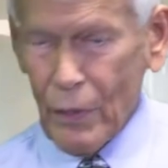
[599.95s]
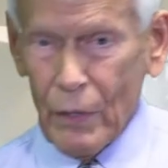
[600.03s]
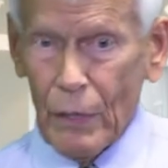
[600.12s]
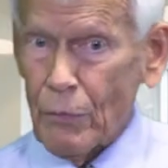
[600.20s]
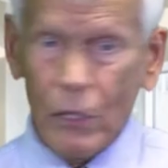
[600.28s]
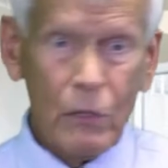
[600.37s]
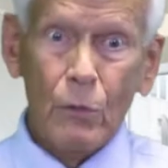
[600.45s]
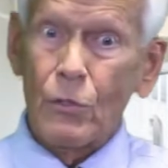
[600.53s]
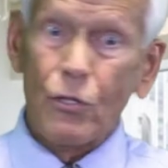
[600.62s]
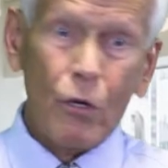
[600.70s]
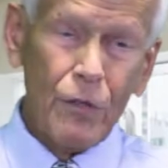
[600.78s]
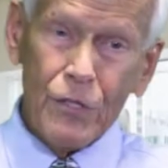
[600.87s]
which includes
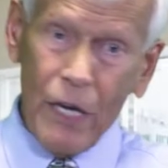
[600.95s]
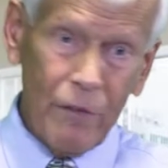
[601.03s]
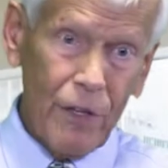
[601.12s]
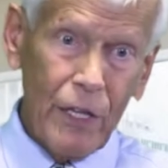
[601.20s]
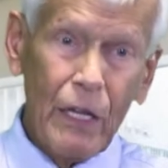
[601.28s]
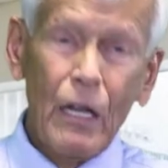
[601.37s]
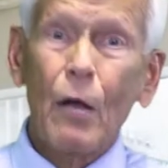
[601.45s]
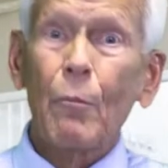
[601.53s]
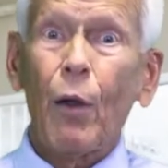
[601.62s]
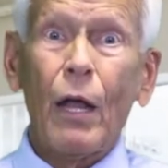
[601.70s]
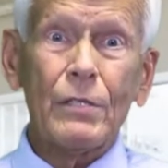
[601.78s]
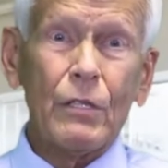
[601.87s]
service and everything,
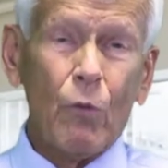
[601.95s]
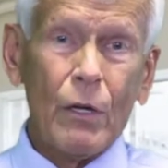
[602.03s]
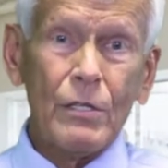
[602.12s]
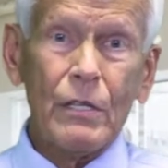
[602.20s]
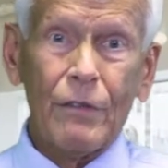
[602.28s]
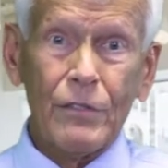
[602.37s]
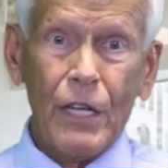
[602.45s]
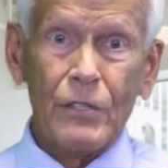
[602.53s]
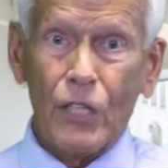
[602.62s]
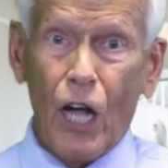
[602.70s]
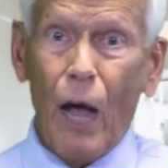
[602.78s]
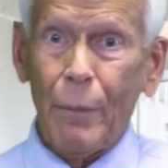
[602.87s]
plus it runs 7 cents
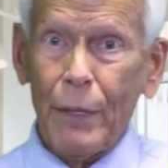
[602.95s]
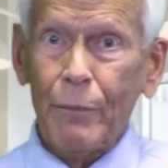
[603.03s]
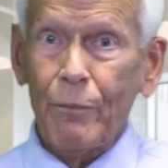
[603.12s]
a copy.